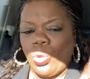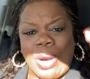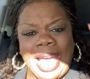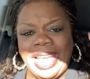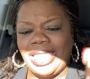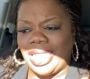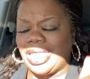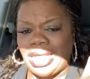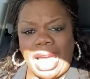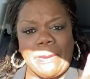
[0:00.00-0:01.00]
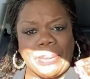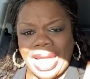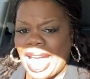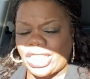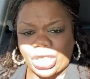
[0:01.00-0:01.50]
Why is it not
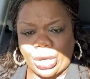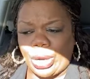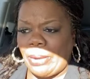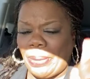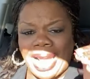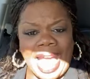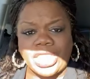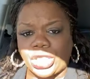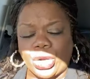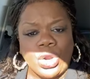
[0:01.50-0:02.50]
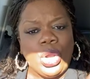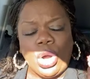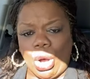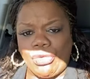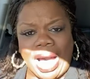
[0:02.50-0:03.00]
blaster and plaster
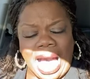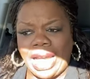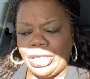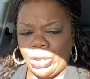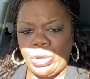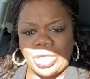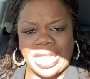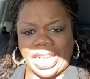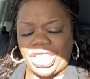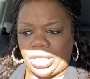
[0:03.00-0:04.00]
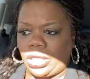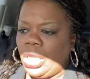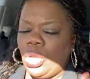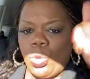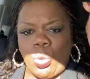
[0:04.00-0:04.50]
over our news station?
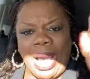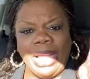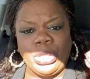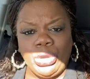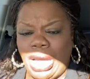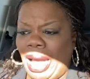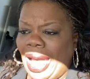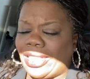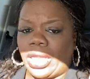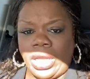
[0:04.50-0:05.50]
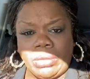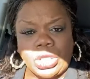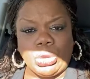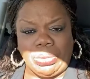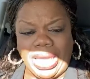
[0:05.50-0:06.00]
Why do y'all have to come
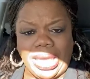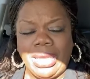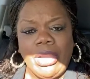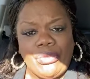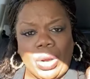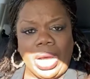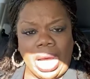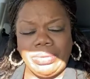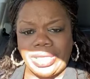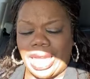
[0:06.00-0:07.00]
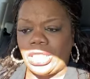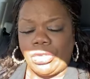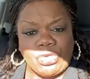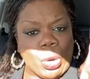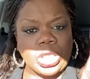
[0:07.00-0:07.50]
to me for
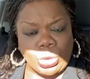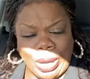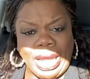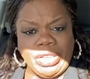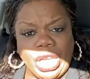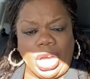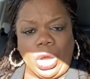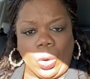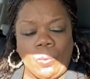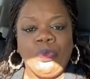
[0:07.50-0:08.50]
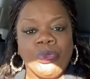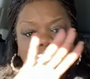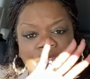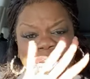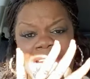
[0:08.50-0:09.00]
updates for a 12-year-old?
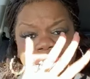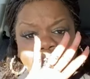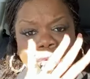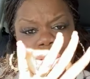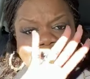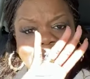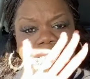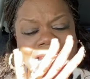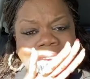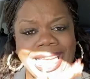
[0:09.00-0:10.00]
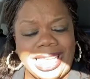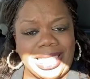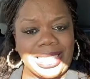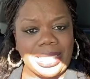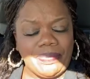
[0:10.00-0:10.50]
5 freaking
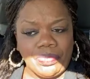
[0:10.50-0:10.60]
days.